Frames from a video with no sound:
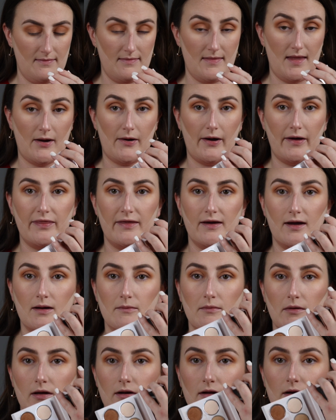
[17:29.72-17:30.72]
Now I think I'm
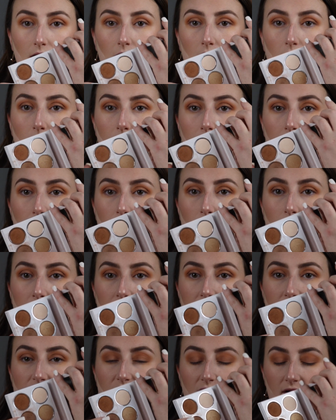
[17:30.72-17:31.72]
gonna go in
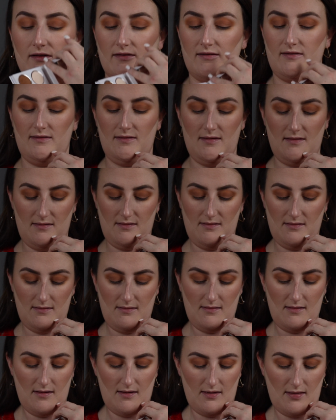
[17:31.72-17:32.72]
with just
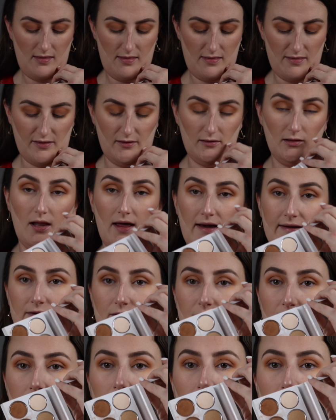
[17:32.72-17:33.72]
the
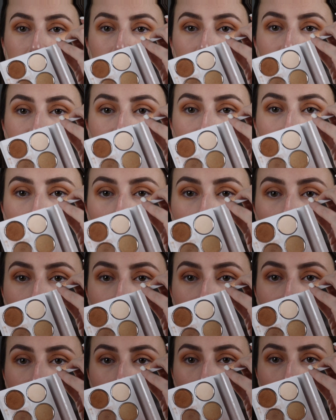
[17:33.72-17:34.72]
lighter of the two
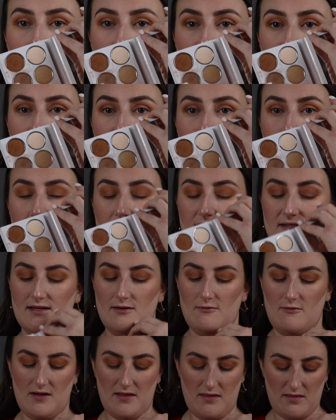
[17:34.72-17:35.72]
colors that I was just
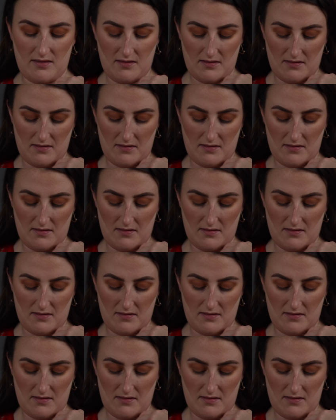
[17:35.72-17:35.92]
mixing with.